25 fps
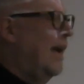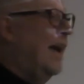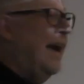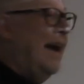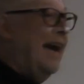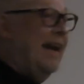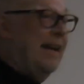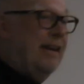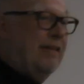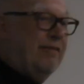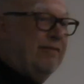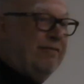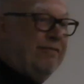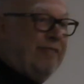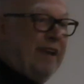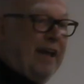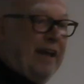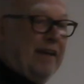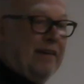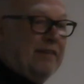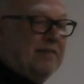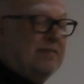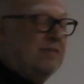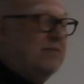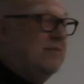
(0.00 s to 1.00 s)
And in
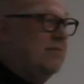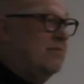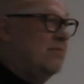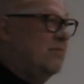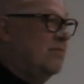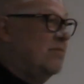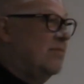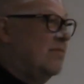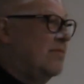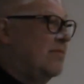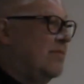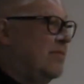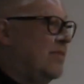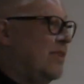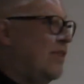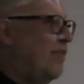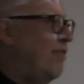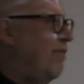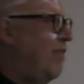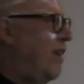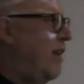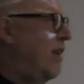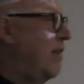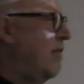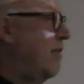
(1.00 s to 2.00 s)
fact, the
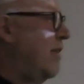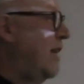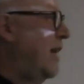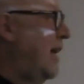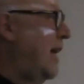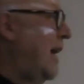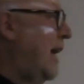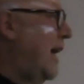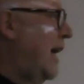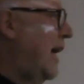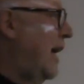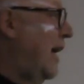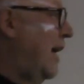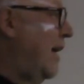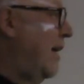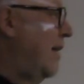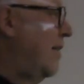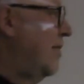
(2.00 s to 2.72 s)
following year, in